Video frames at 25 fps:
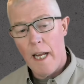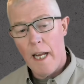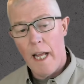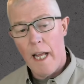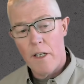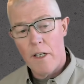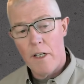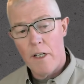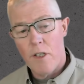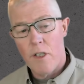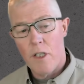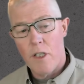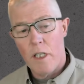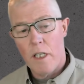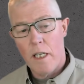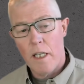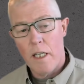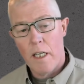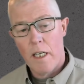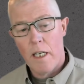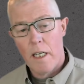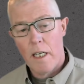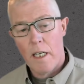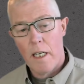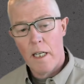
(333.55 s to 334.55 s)

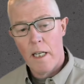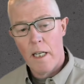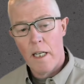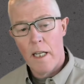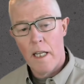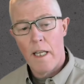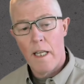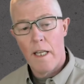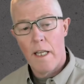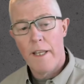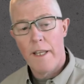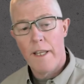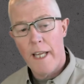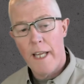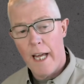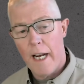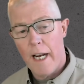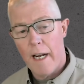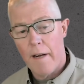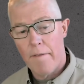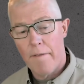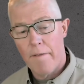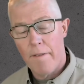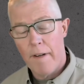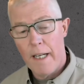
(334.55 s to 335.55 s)
energy that
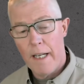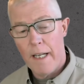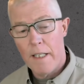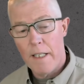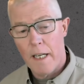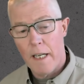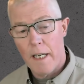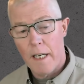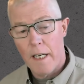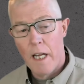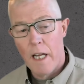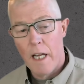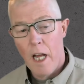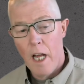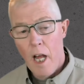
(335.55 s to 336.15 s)
I'm facing.